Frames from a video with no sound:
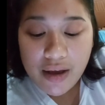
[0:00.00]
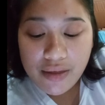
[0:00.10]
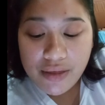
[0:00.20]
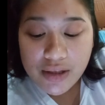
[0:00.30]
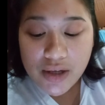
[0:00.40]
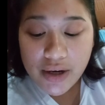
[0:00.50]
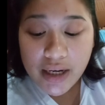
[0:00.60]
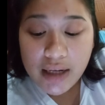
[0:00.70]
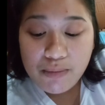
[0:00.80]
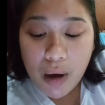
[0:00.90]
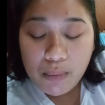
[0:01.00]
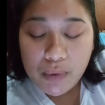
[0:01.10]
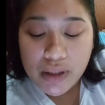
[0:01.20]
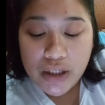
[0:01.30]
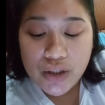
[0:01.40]
The target
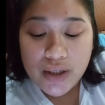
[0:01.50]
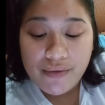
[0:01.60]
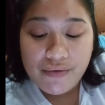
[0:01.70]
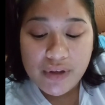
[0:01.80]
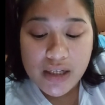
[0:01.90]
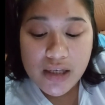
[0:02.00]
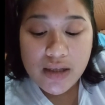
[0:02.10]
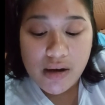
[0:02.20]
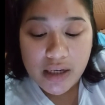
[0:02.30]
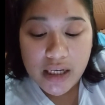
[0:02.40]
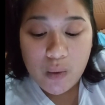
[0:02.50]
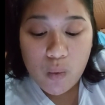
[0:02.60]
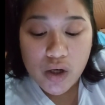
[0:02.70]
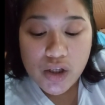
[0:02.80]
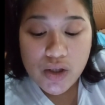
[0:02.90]
population of this study
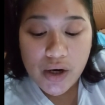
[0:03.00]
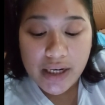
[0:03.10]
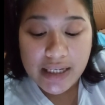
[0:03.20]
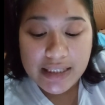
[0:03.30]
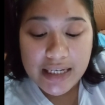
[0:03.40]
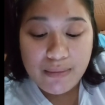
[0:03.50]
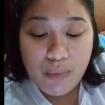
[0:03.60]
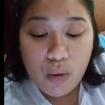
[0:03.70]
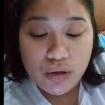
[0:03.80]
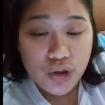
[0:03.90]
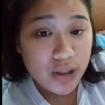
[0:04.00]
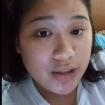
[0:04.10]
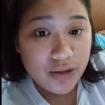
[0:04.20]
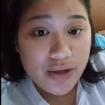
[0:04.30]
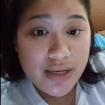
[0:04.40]
was targeting both
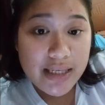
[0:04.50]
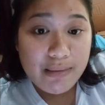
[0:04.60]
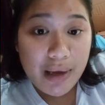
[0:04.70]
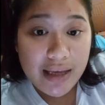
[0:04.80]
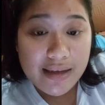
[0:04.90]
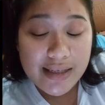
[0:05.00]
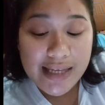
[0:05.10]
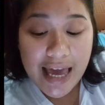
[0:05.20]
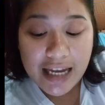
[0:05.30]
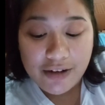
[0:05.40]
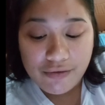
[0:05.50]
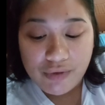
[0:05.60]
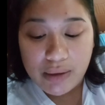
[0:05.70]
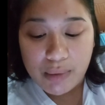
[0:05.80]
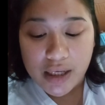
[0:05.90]
genders, males and
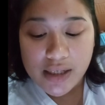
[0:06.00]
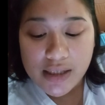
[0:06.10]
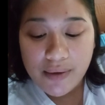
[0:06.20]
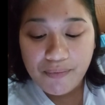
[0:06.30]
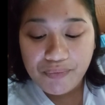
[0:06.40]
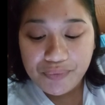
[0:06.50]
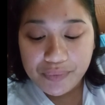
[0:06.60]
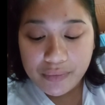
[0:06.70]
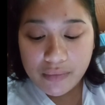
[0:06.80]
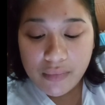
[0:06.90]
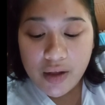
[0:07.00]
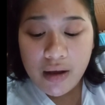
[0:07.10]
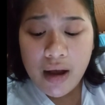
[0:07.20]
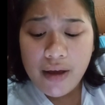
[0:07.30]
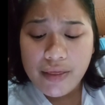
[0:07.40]
females.
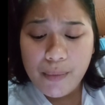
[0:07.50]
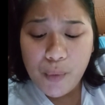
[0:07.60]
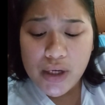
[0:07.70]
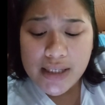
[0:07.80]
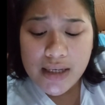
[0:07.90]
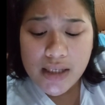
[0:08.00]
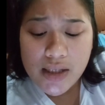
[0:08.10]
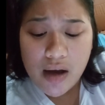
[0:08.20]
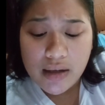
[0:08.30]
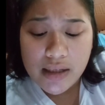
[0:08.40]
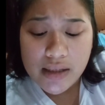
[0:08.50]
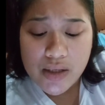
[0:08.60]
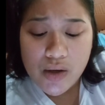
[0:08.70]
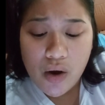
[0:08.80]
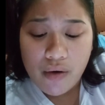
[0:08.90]
The present study
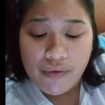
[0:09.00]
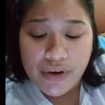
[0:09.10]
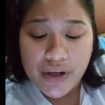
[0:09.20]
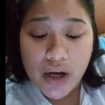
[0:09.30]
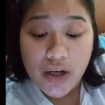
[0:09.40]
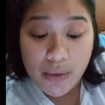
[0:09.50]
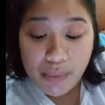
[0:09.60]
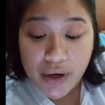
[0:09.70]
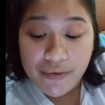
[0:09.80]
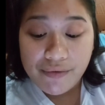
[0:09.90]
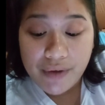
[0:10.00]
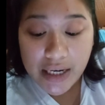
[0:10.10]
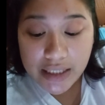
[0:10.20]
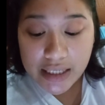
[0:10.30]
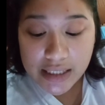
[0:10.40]
discovered a number of
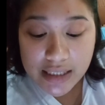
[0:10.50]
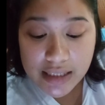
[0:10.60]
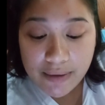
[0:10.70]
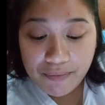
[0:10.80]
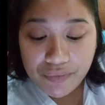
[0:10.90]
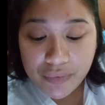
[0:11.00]
findings